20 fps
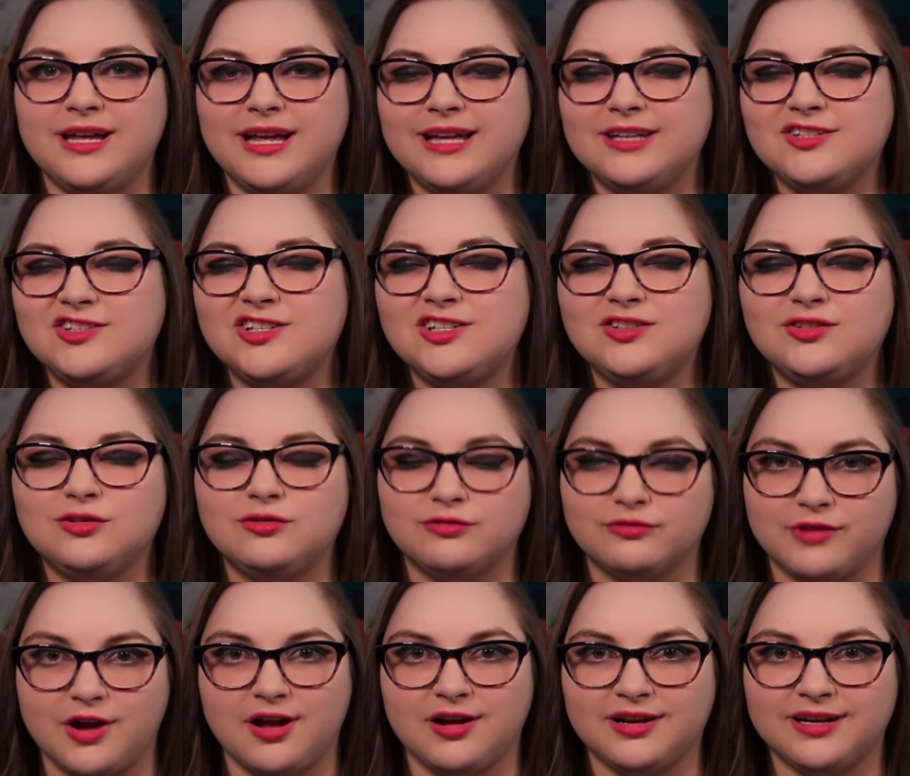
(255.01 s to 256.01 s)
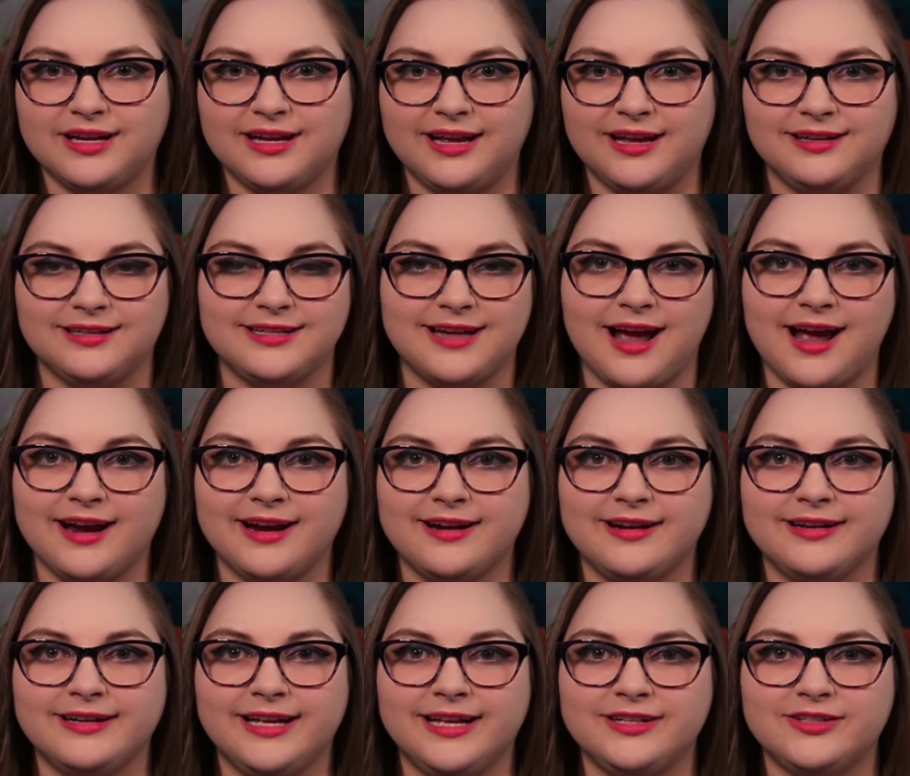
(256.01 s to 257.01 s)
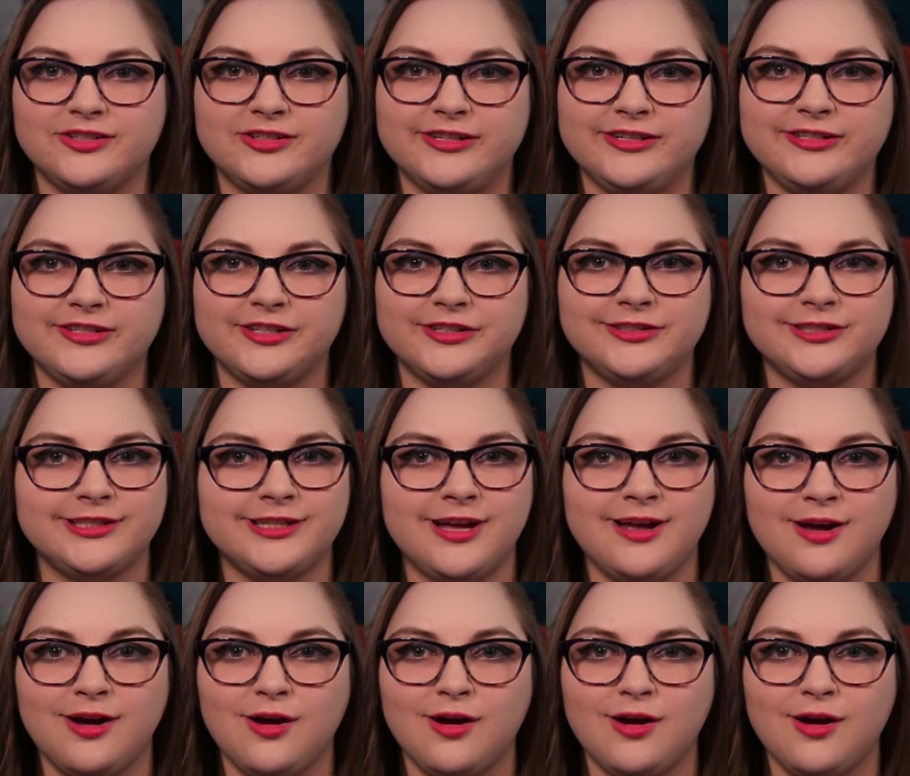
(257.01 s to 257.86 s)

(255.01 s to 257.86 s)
and she's drunk and tired, and she just